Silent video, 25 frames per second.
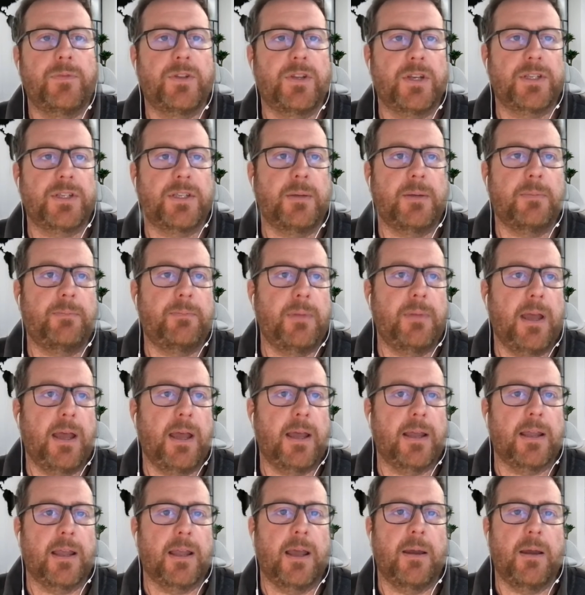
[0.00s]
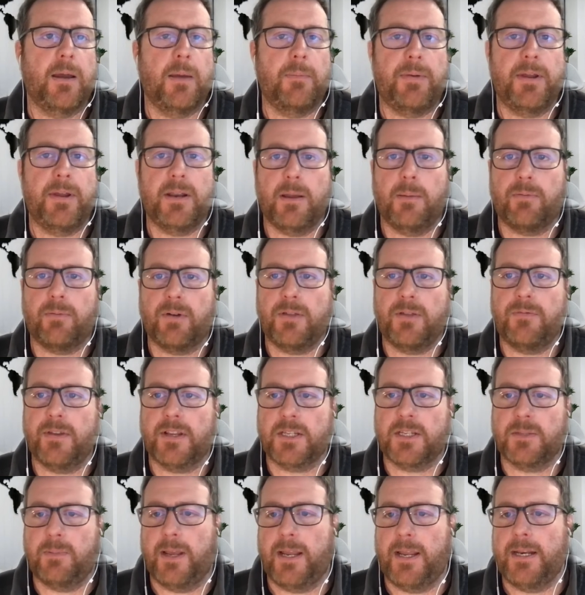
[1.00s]
Just a
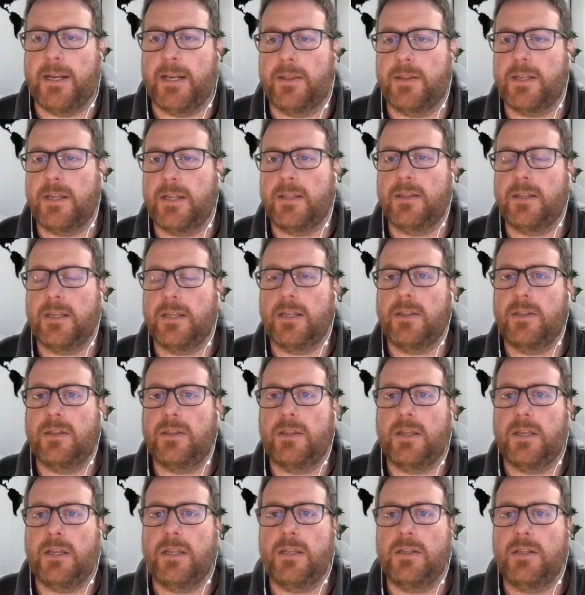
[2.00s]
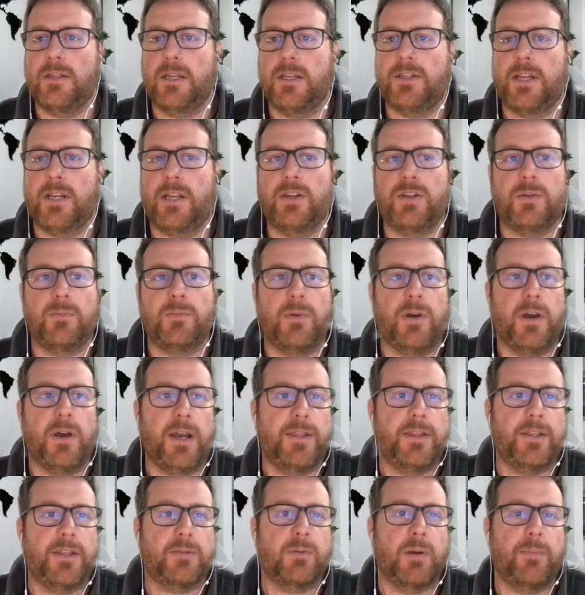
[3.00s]
brief explainer. The intention
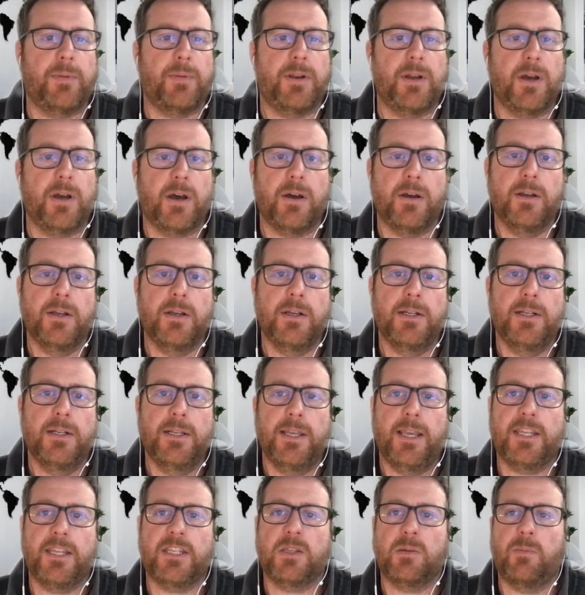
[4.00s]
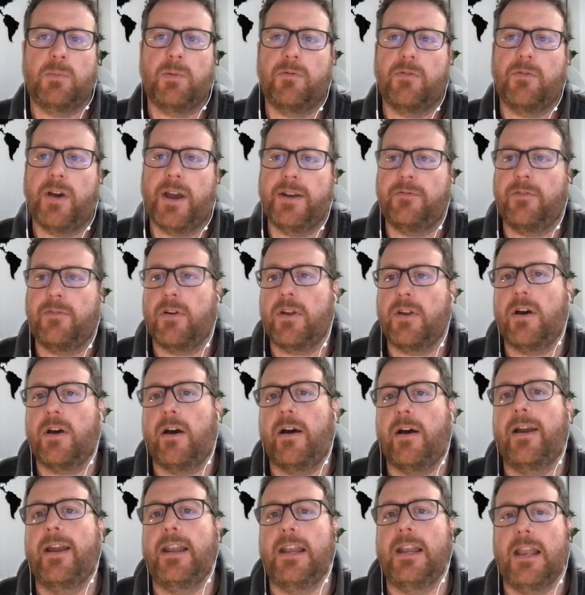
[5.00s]
behind this webinar is to provide a very
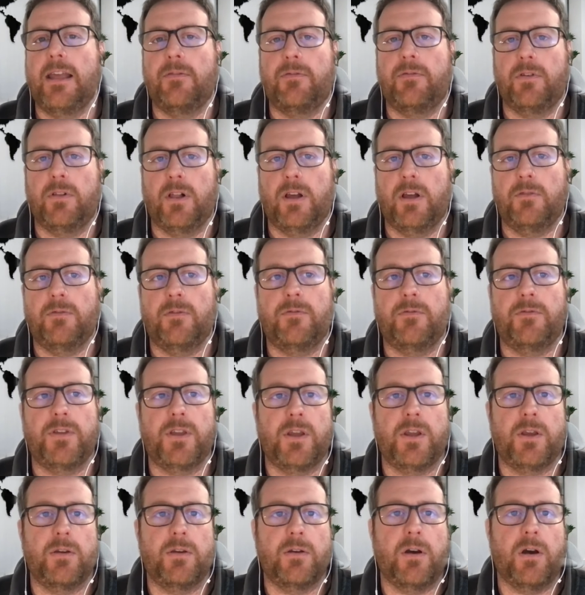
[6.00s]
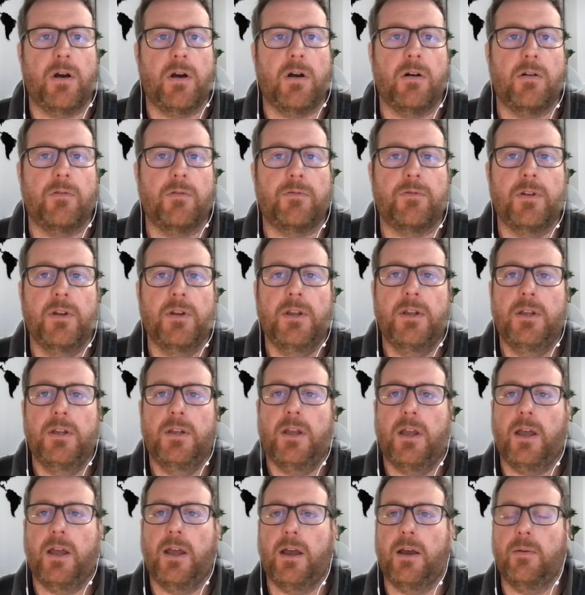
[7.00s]
high level overview of
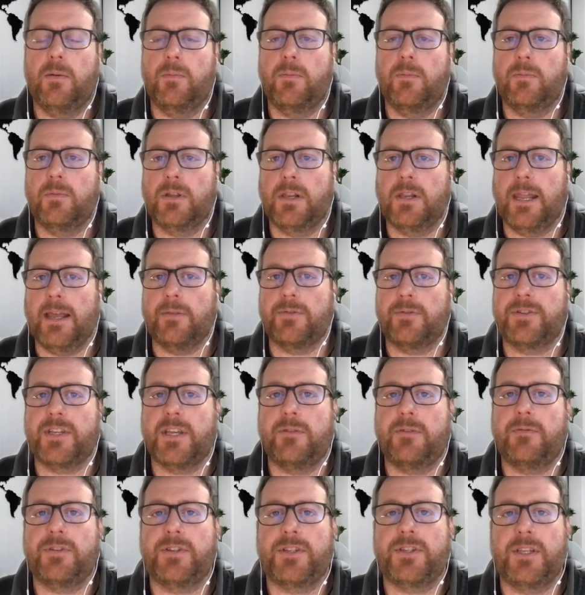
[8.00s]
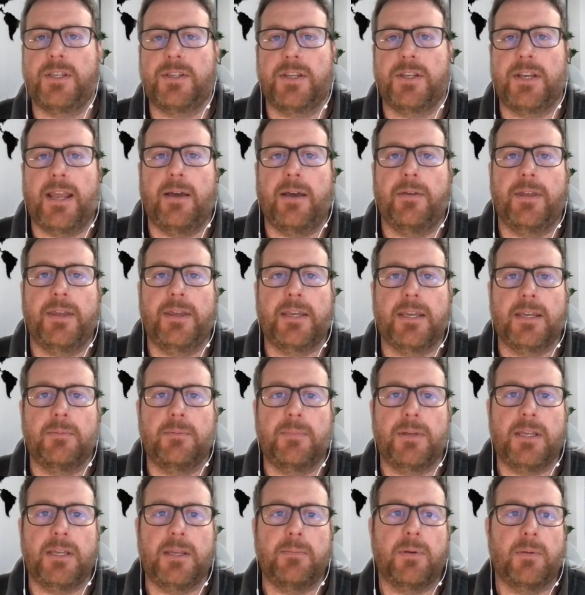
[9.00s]
cloud services and how they
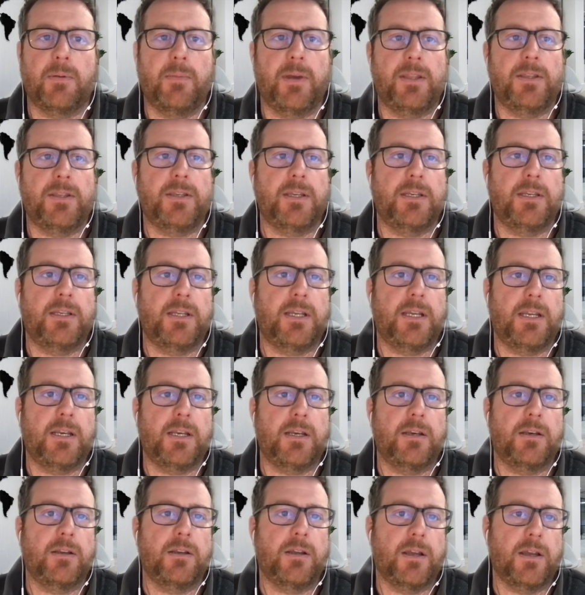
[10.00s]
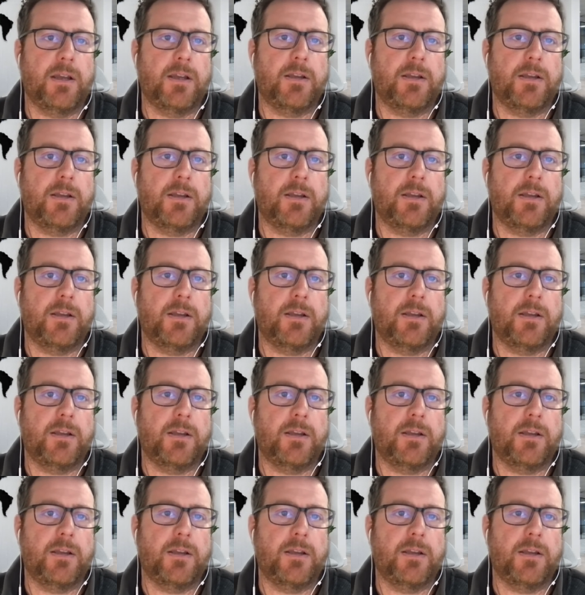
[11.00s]
can be implemented in